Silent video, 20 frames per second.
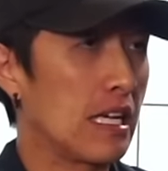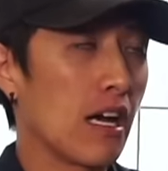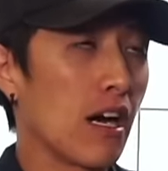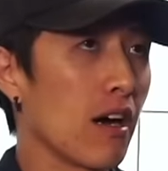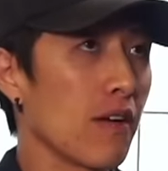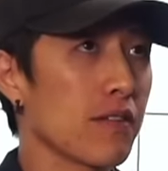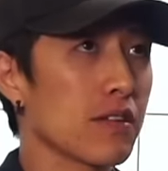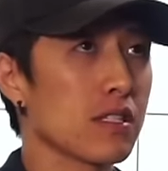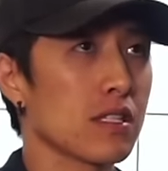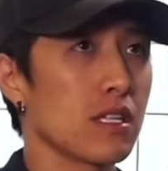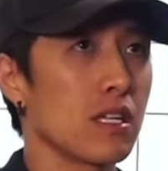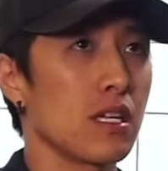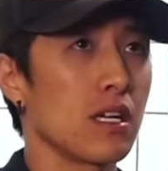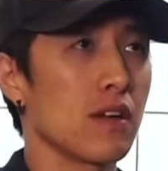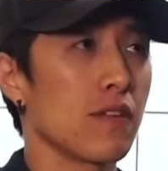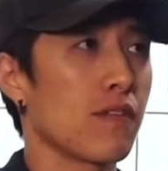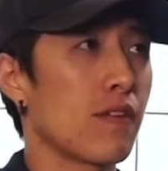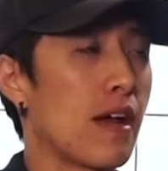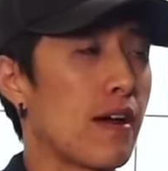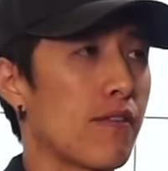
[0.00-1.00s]
obviously
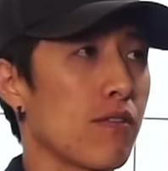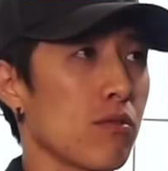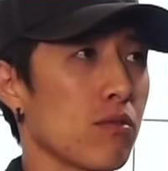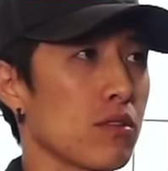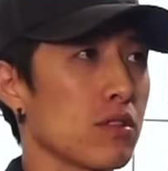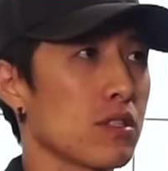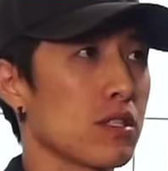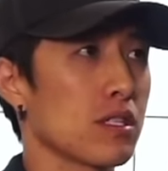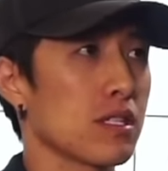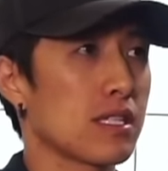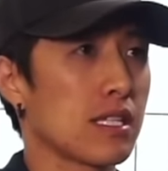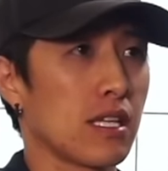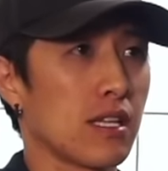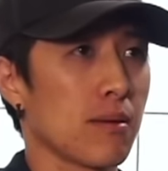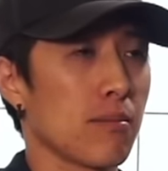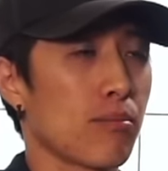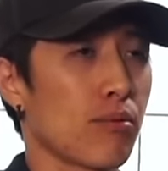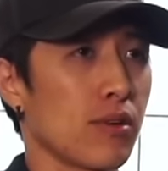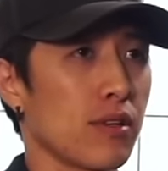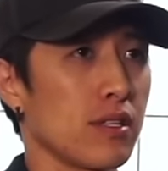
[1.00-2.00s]
if everyone's just
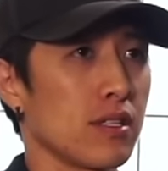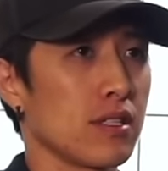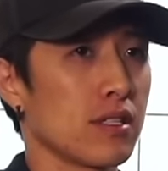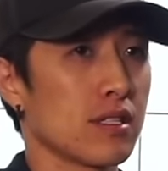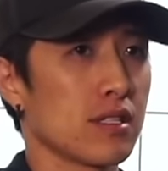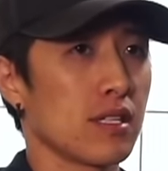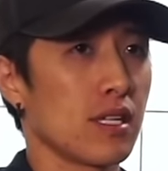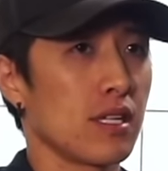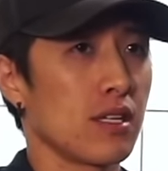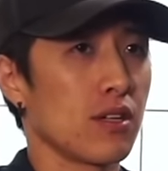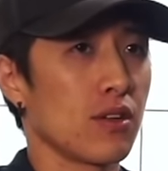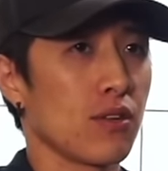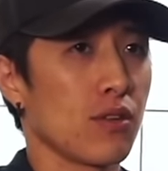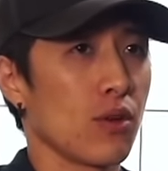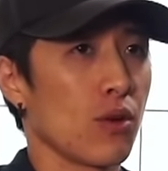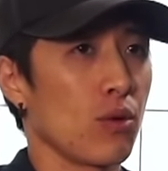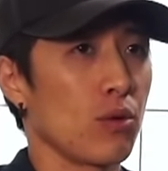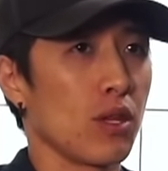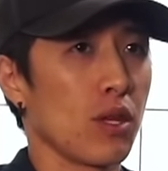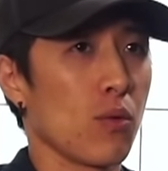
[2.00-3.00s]
selling prints and you're the
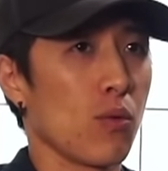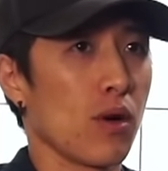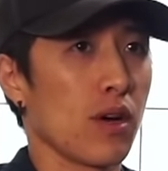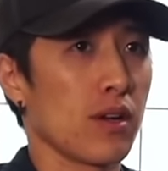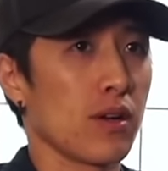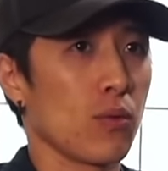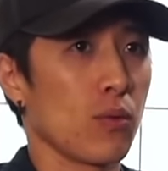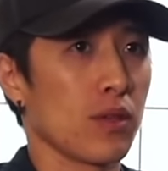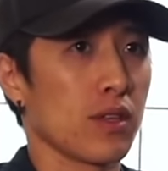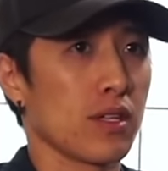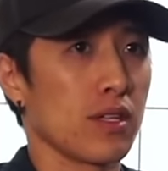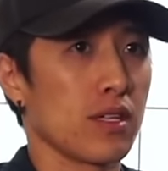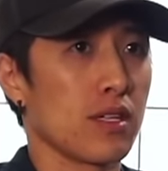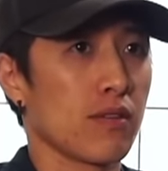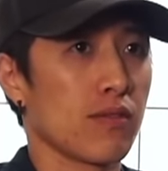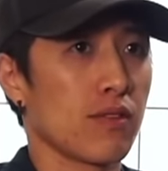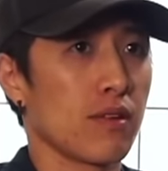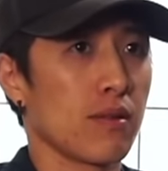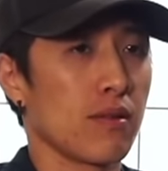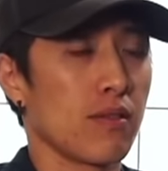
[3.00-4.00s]
only one with a
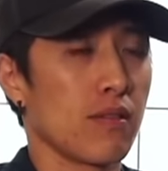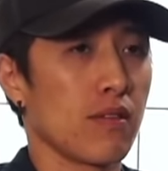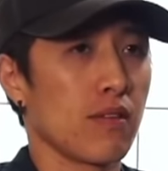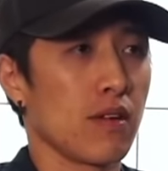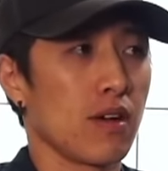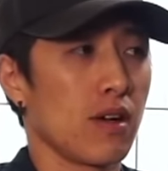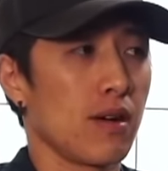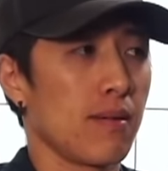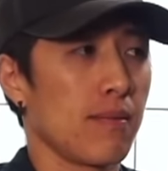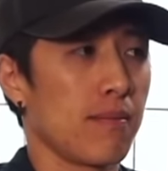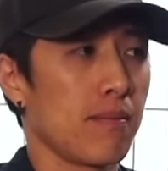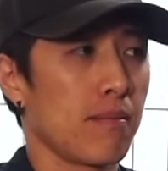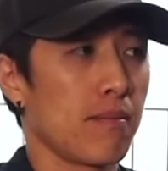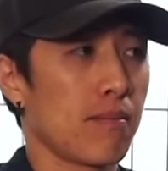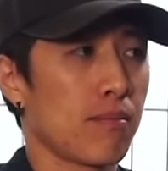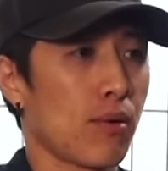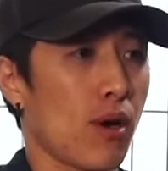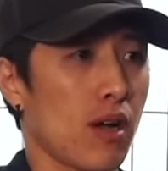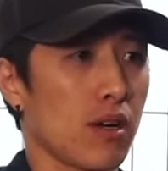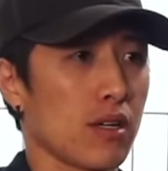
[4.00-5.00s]
different um,
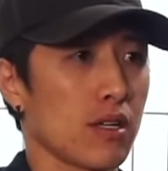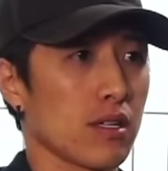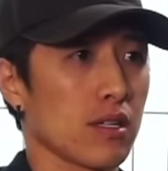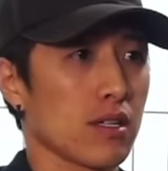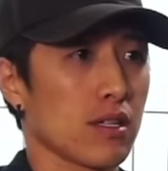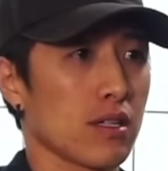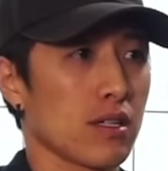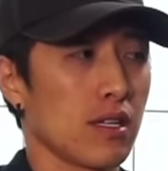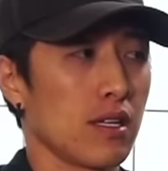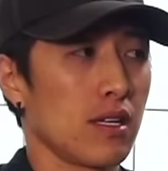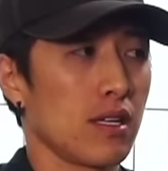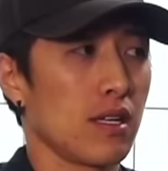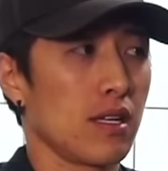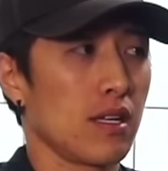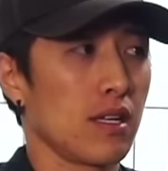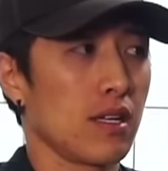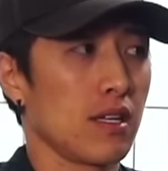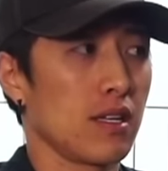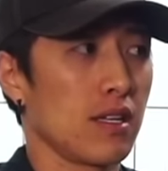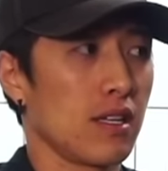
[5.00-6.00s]
product, then, mm-hmm.
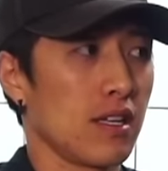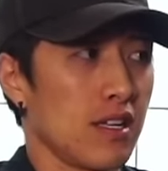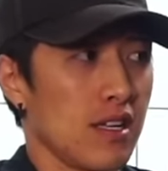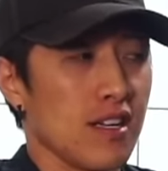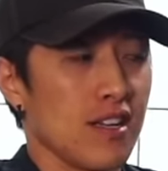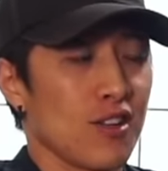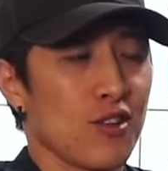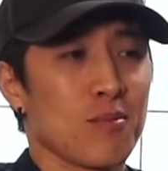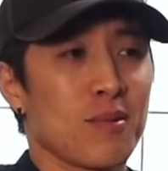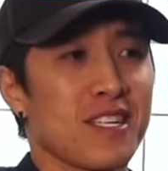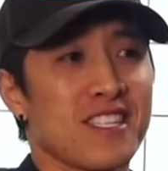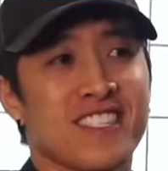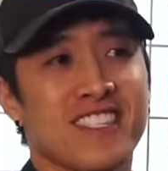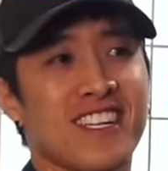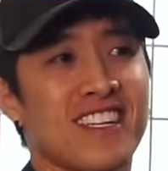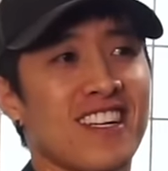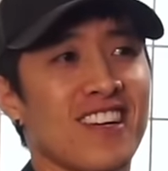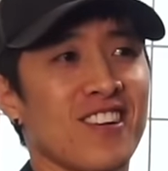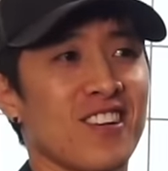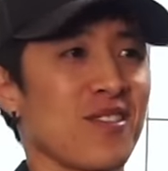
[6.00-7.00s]
then yeah, you might
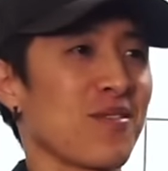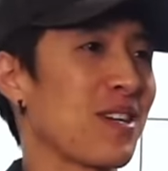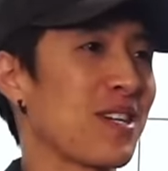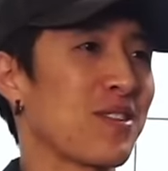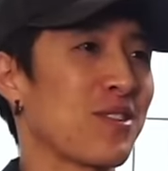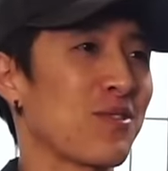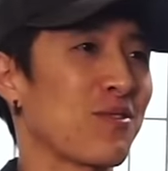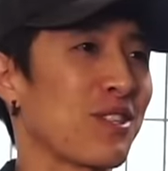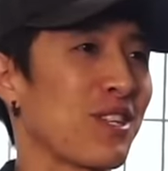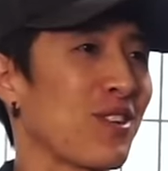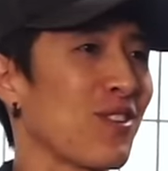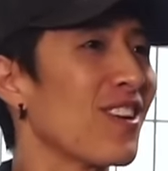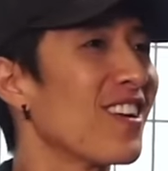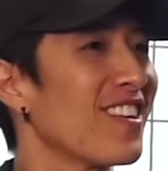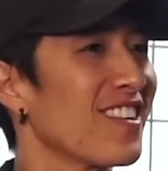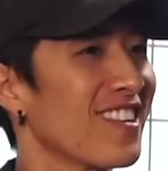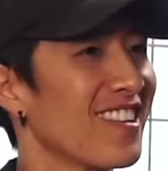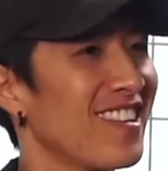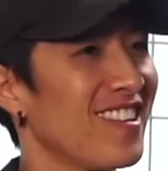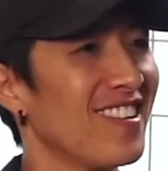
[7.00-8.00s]
stand out. You might do really well.
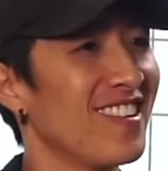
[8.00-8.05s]
You know.